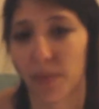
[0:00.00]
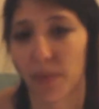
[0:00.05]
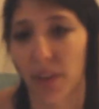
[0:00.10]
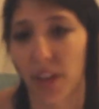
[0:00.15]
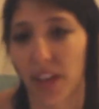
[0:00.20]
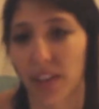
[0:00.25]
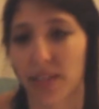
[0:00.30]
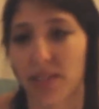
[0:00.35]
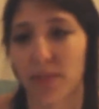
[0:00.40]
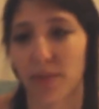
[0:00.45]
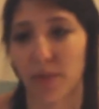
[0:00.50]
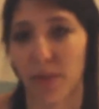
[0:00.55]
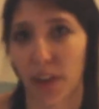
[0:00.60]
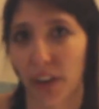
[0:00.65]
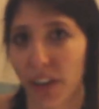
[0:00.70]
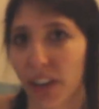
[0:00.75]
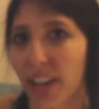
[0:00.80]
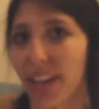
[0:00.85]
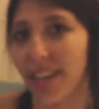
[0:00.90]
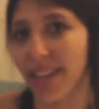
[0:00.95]
It's
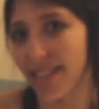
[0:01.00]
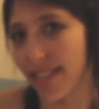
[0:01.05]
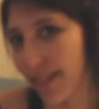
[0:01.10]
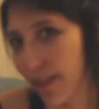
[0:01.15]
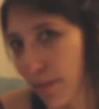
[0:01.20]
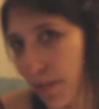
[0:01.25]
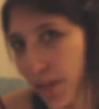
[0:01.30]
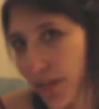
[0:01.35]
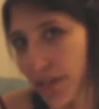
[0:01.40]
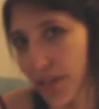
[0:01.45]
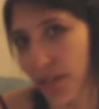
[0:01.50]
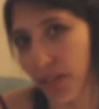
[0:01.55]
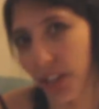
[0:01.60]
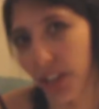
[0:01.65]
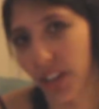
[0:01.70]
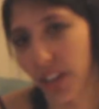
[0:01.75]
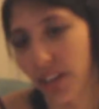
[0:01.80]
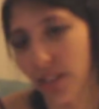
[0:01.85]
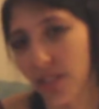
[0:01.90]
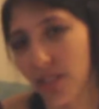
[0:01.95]
very easy to be
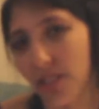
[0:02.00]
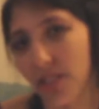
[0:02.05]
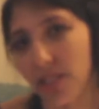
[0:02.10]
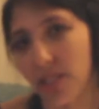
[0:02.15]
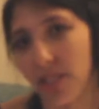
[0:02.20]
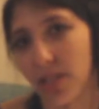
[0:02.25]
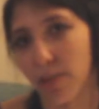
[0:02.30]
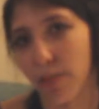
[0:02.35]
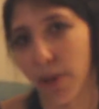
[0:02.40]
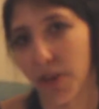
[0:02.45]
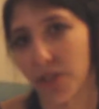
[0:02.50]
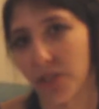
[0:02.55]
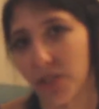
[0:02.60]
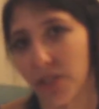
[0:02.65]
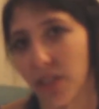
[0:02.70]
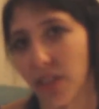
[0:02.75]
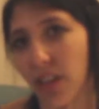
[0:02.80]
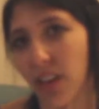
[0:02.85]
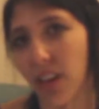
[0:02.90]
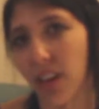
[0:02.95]
discouraged,
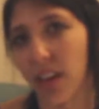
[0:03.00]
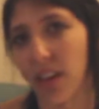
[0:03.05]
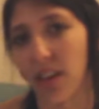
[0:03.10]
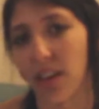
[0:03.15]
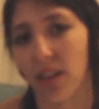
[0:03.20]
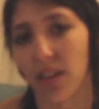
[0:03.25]
especially